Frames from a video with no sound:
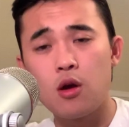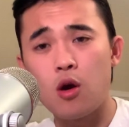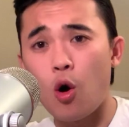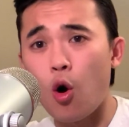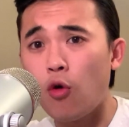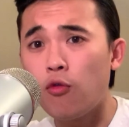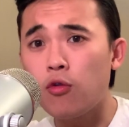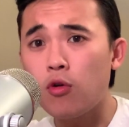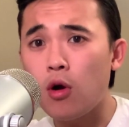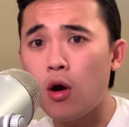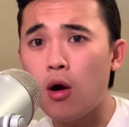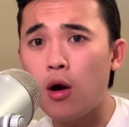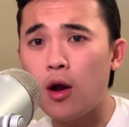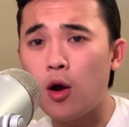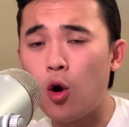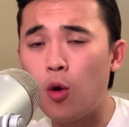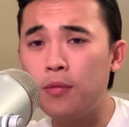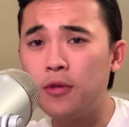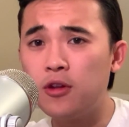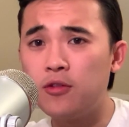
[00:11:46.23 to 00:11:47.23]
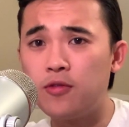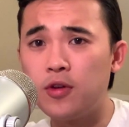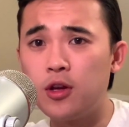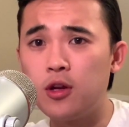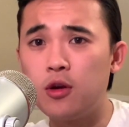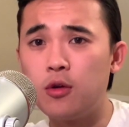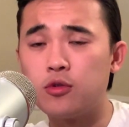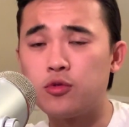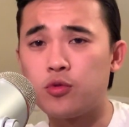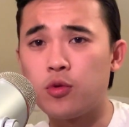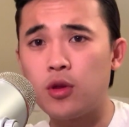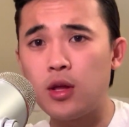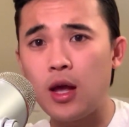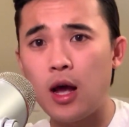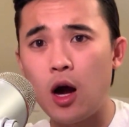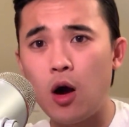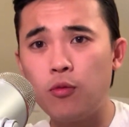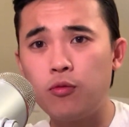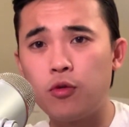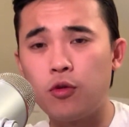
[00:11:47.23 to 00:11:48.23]
Overall, I hope this video was really
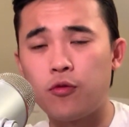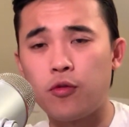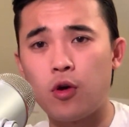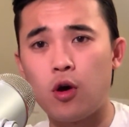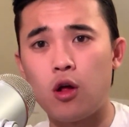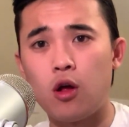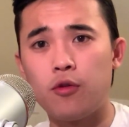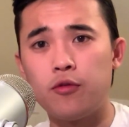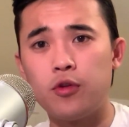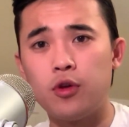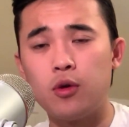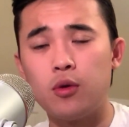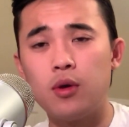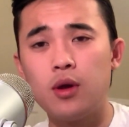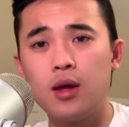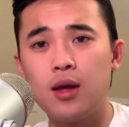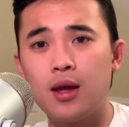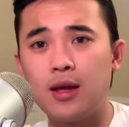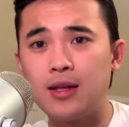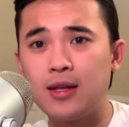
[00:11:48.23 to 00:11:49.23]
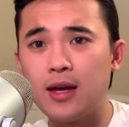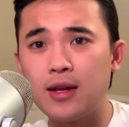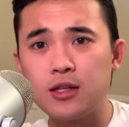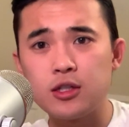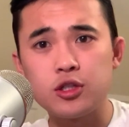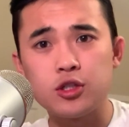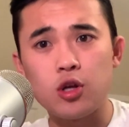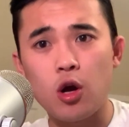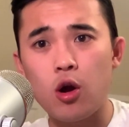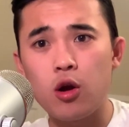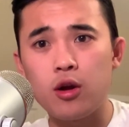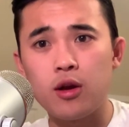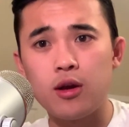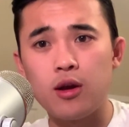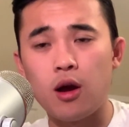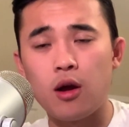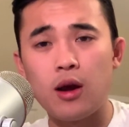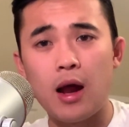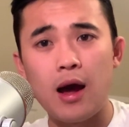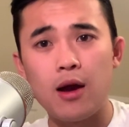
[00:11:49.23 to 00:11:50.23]
helpful for all of you in getting started
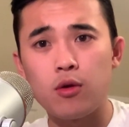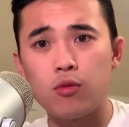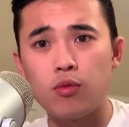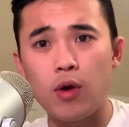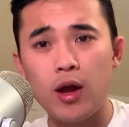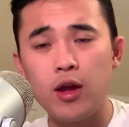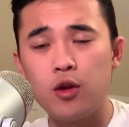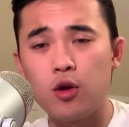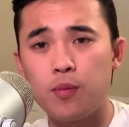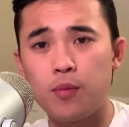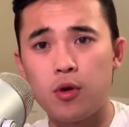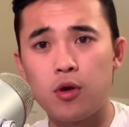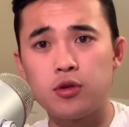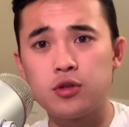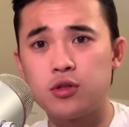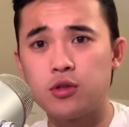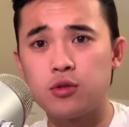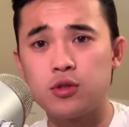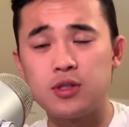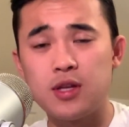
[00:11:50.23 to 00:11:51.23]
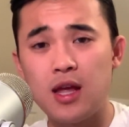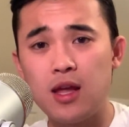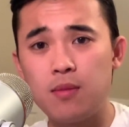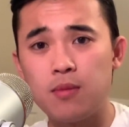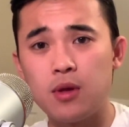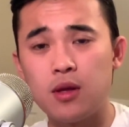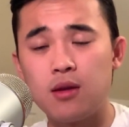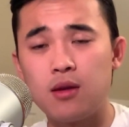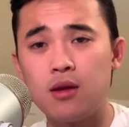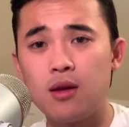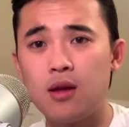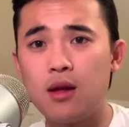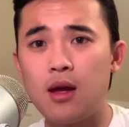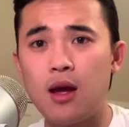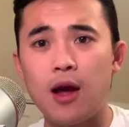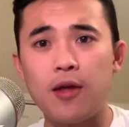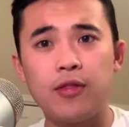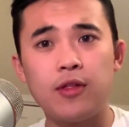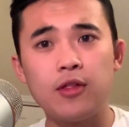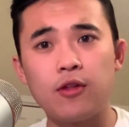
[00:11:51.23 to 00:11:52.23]
on how to write your personal statement
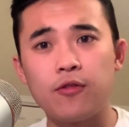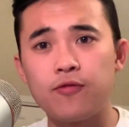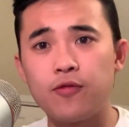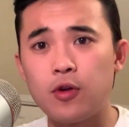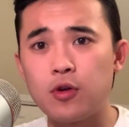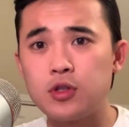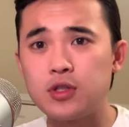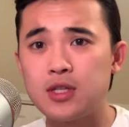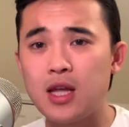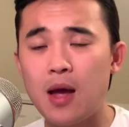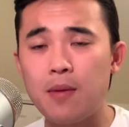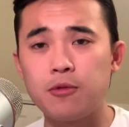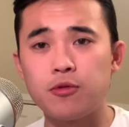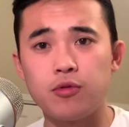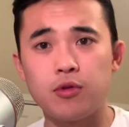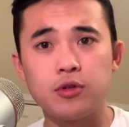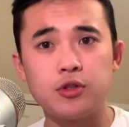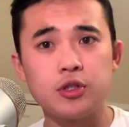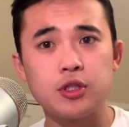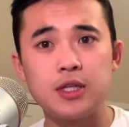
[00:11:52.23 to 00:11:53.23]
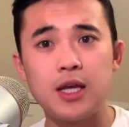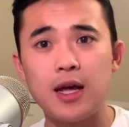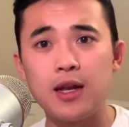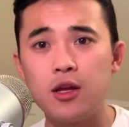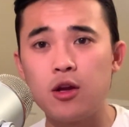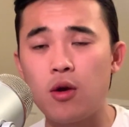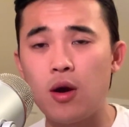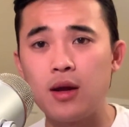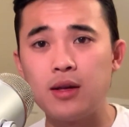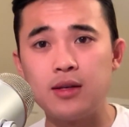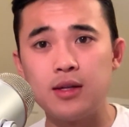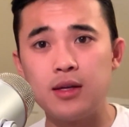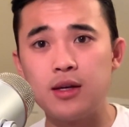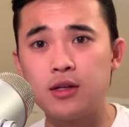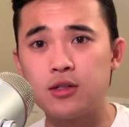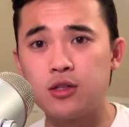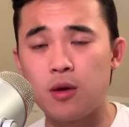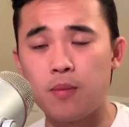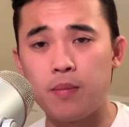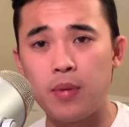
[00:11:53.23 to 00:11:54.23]
I think the first step is really just getting your
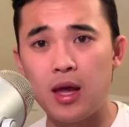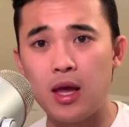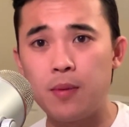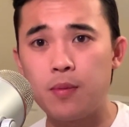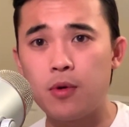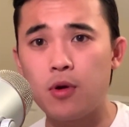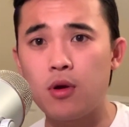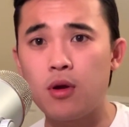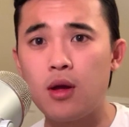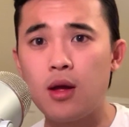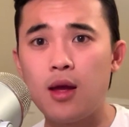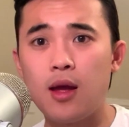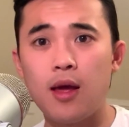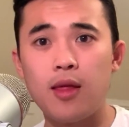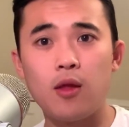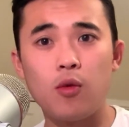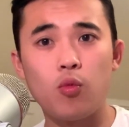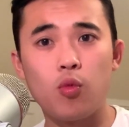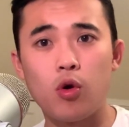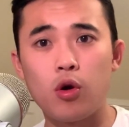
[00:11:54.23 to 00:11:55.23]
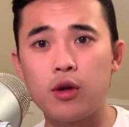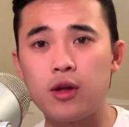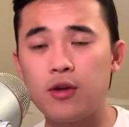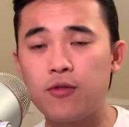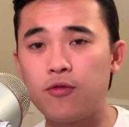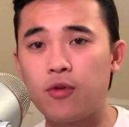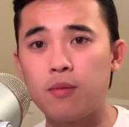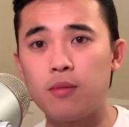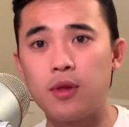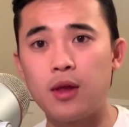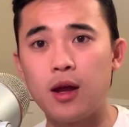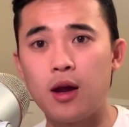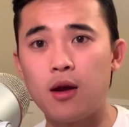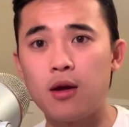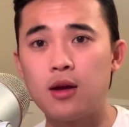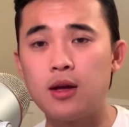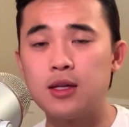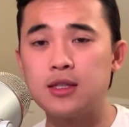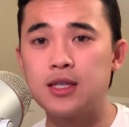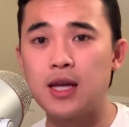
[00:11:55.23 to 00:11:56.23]
ideas on paper and then working from there
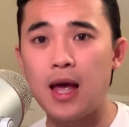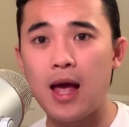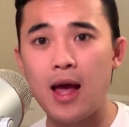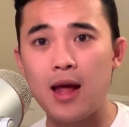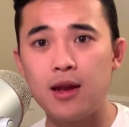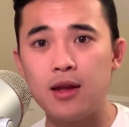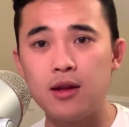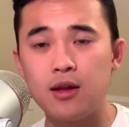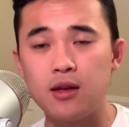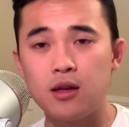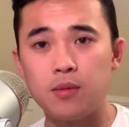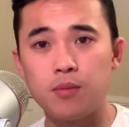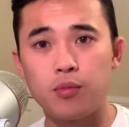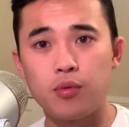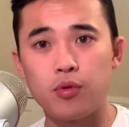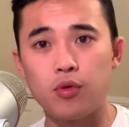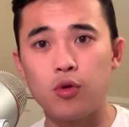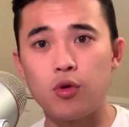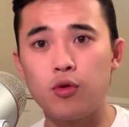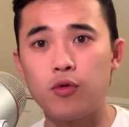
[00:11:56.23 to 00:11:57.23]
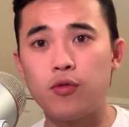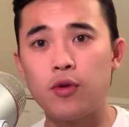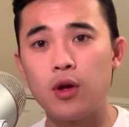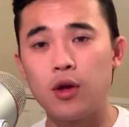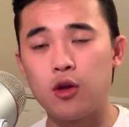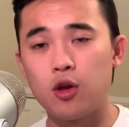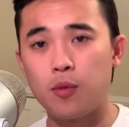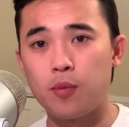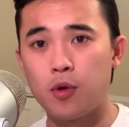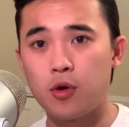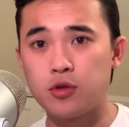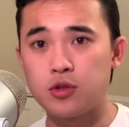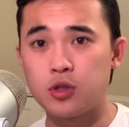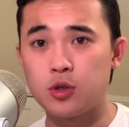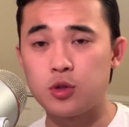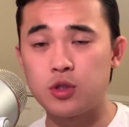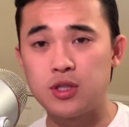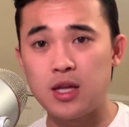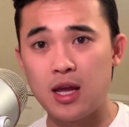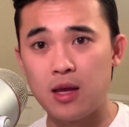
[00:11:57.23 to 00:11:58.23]
to edit and improve your personal
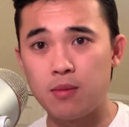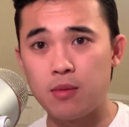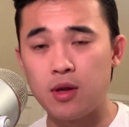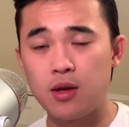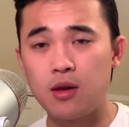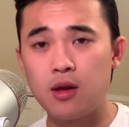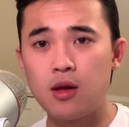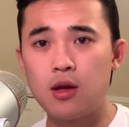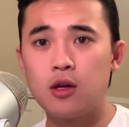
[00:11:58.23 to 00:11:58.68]
statement.